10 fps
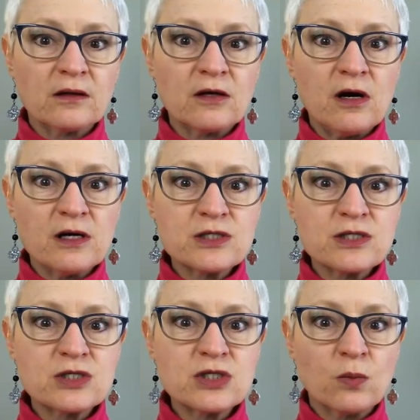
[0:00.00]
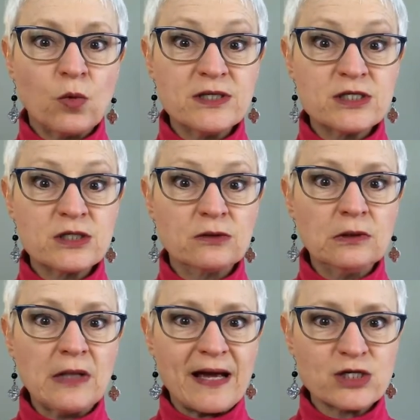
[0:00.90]
cause someone to
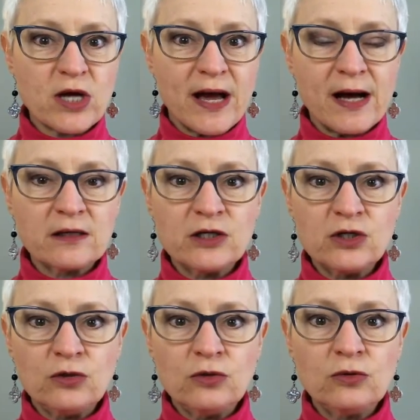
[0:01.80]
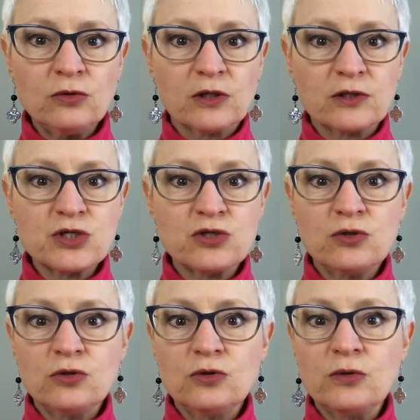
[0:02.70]
lash out at you or
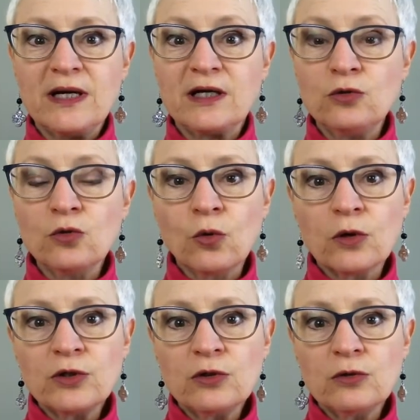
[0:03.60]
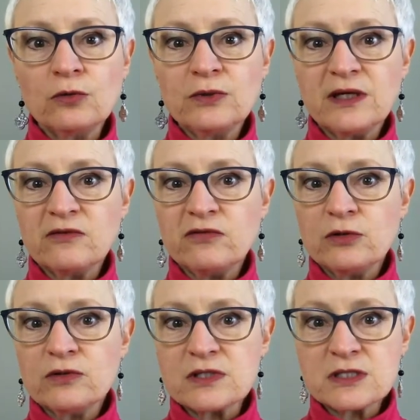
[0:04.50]
to ignore you, give
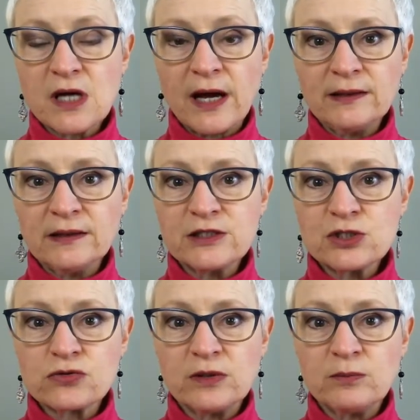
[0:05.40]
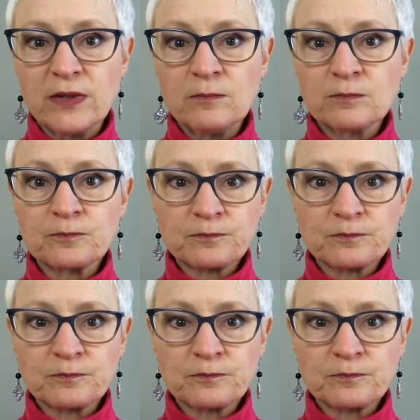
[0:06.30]
you the silent treatment.